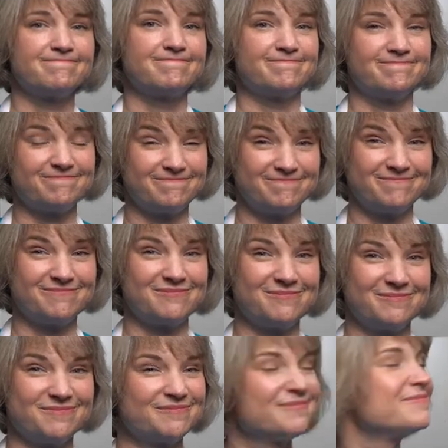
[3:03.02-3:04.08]

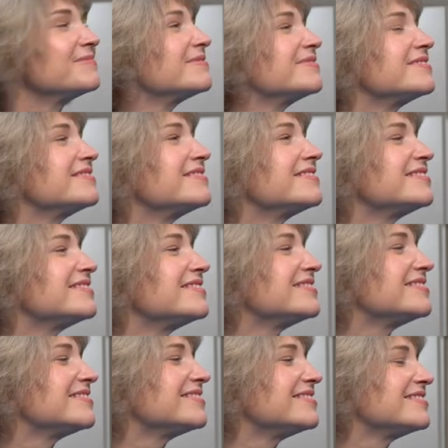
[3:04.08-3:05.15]

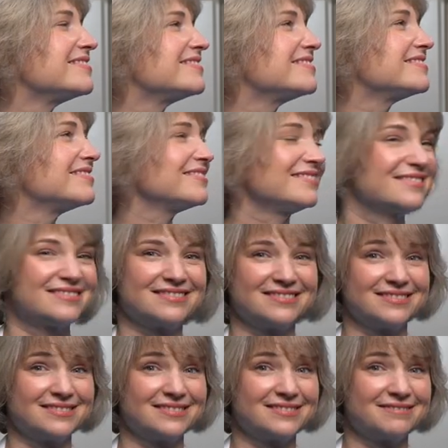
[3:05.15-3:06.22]

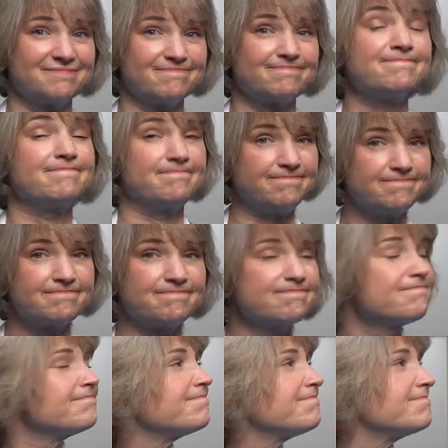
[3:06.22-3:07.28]

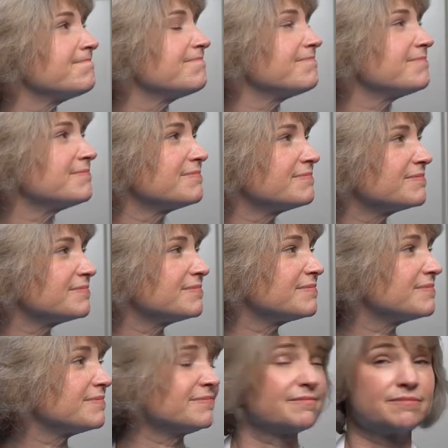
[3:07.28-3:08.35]

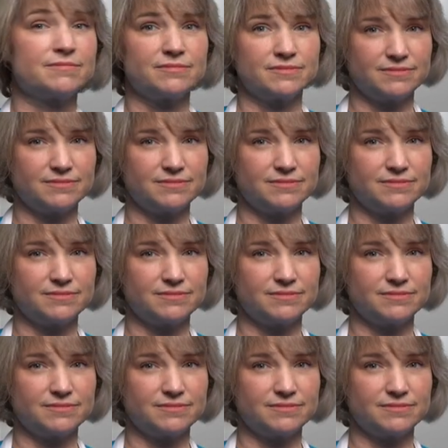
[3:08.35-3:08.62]
(not speaking)